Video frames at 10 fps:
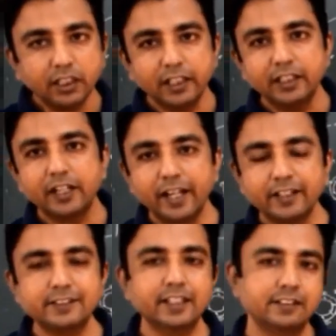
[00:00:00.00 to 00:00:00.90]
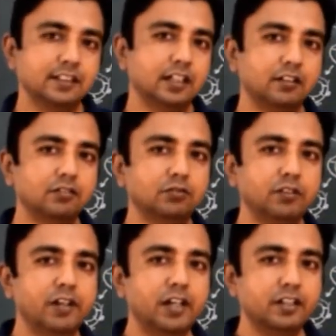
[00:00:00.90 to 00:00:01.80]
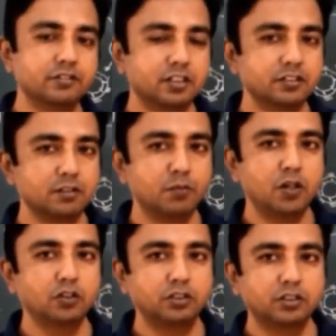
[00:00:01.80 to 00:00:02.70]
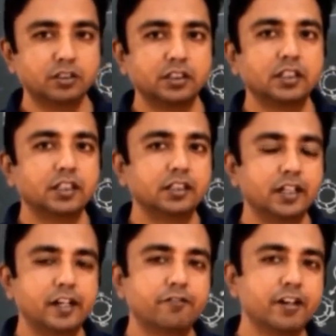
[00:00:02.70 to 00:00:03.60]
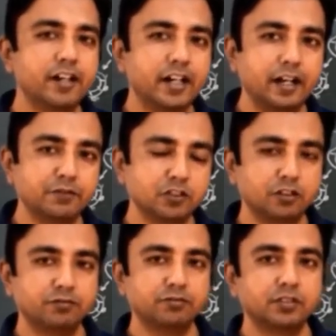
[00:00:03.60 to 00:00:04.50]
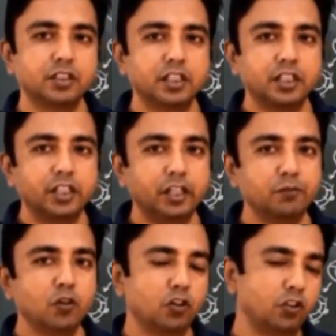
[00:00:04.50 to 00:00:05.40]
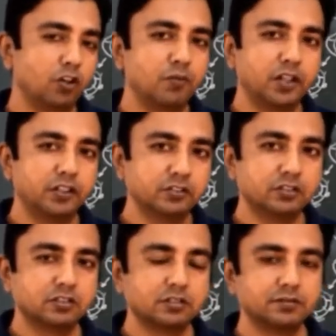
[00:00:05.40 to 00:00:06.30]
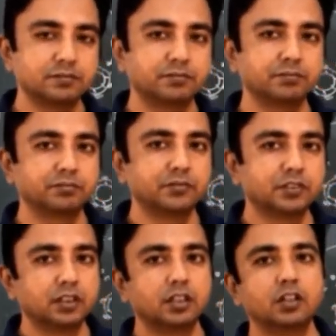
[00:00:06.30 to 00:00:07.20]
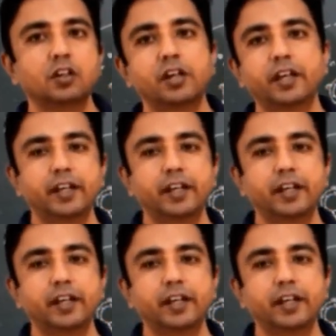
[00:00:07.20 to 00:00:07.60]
in the next section we will discuss about the different types of immunoglobulins, okay,